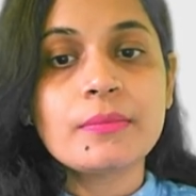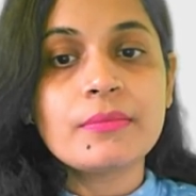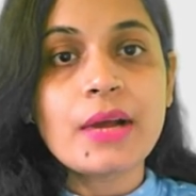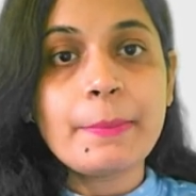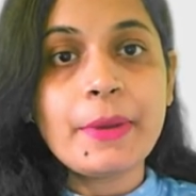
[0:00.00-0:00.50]

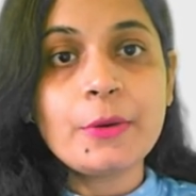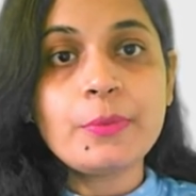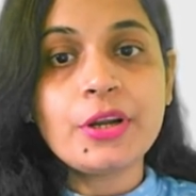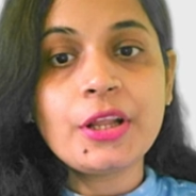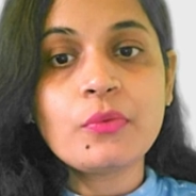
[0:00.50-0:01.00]
By
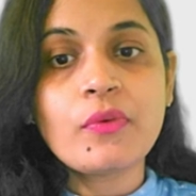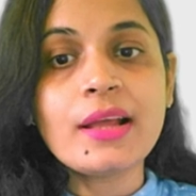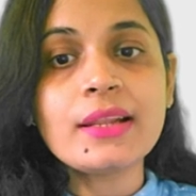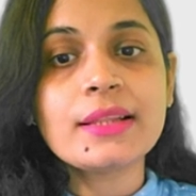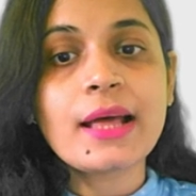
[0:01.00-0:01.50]
ferroportin
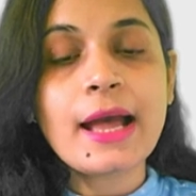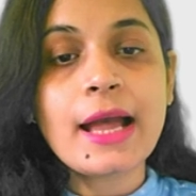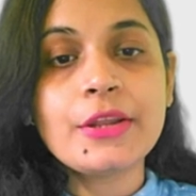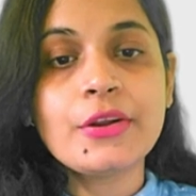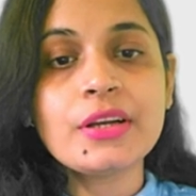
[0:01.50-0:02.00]
1, the
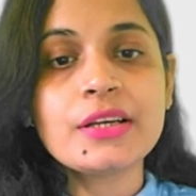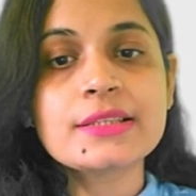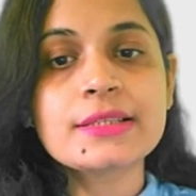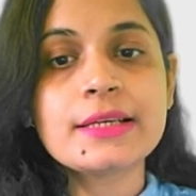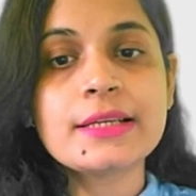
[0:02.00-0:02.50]
iron it
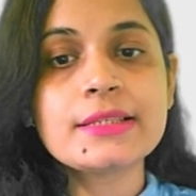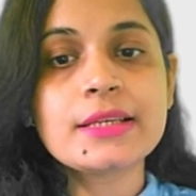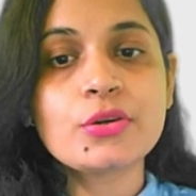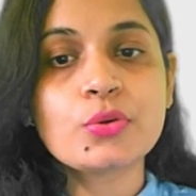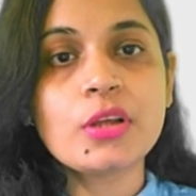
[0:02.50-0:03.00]
is released
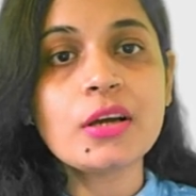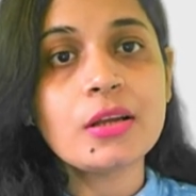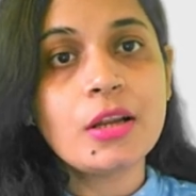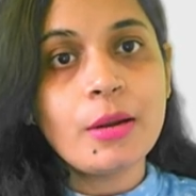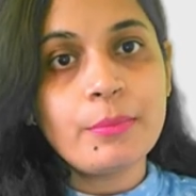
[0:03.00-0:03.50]
into the
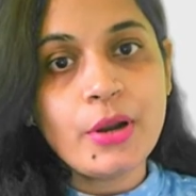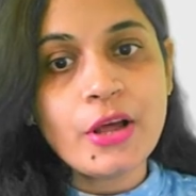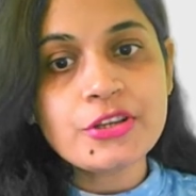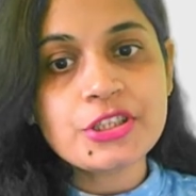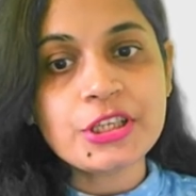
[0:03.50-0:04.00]

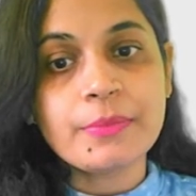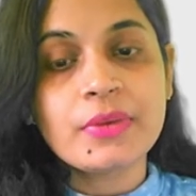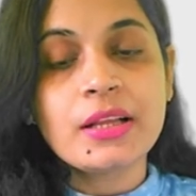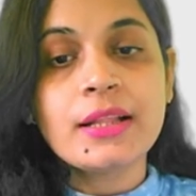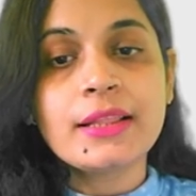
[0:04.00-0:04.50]
bloodstream.
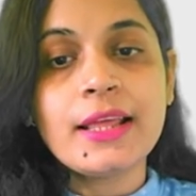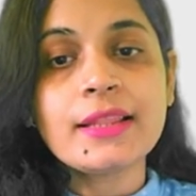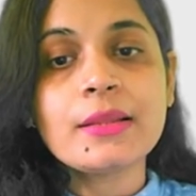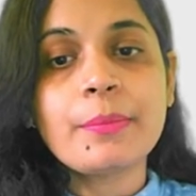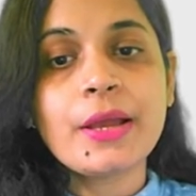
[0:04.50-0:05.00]

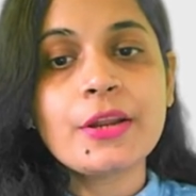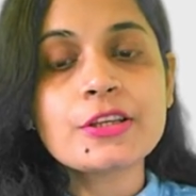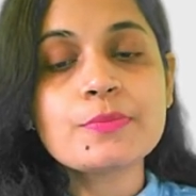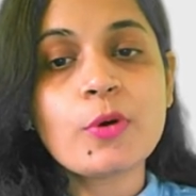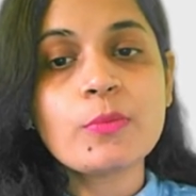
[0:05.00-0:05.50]
Then the
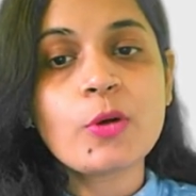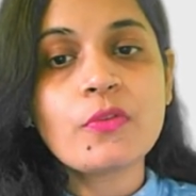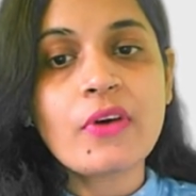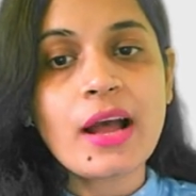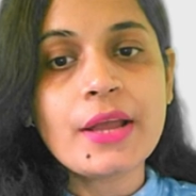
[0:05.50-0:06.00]
ferrous form
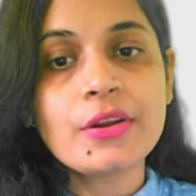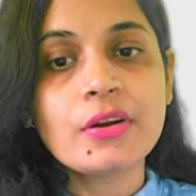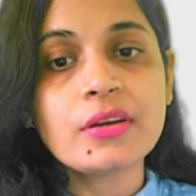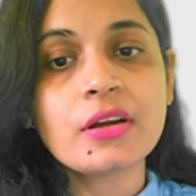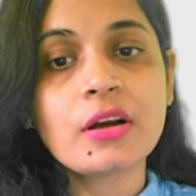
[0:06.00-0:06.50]
of
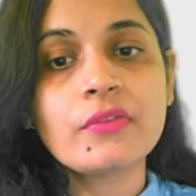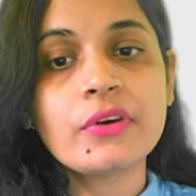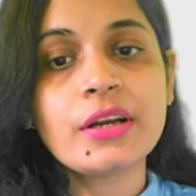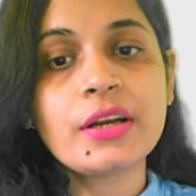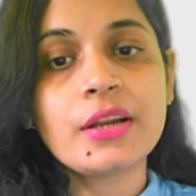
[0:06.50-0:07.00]
iron
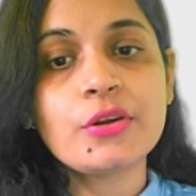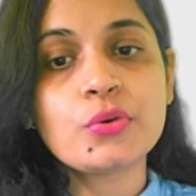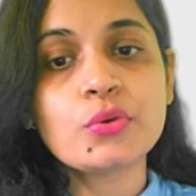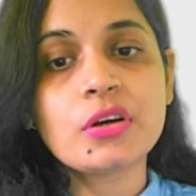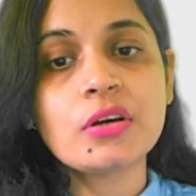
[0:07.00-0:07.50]
converted
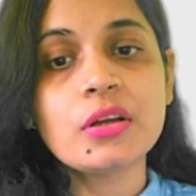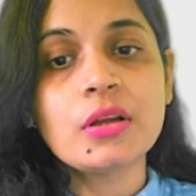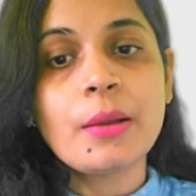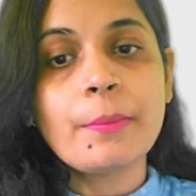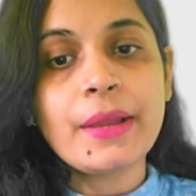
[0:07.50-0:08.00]
into the
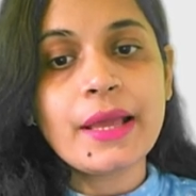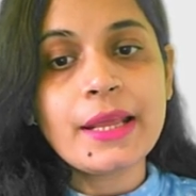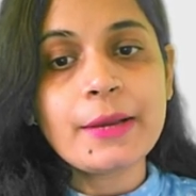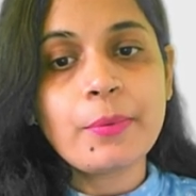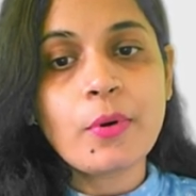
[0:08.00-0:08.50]

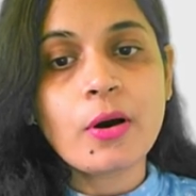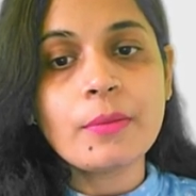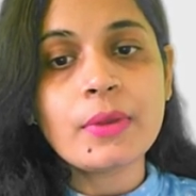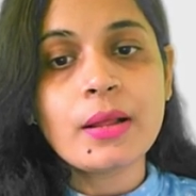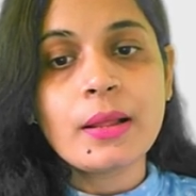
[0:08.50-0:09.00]
ferric
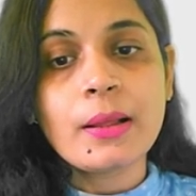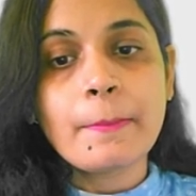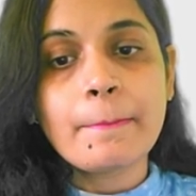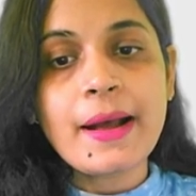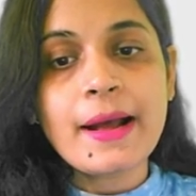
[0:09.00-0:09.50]
form
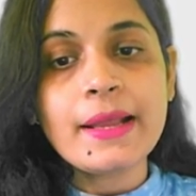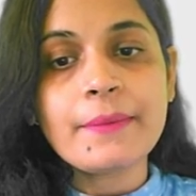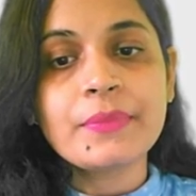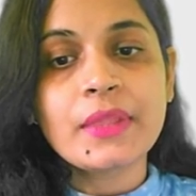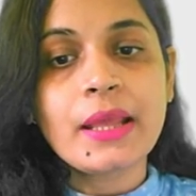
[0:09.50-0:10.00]

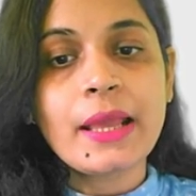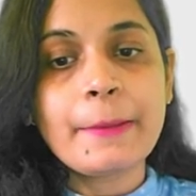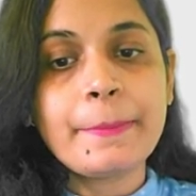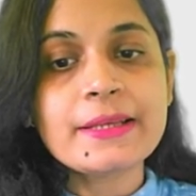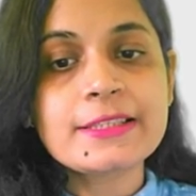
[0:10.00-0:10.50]
by
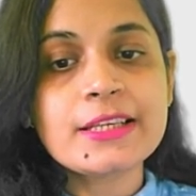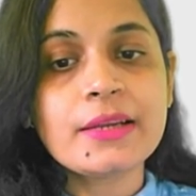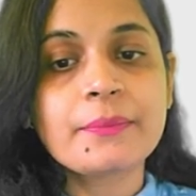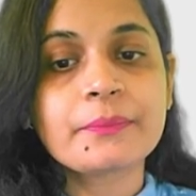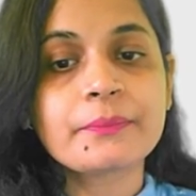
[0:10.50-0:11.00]

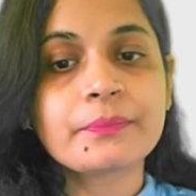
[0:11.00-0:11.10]
hepastine.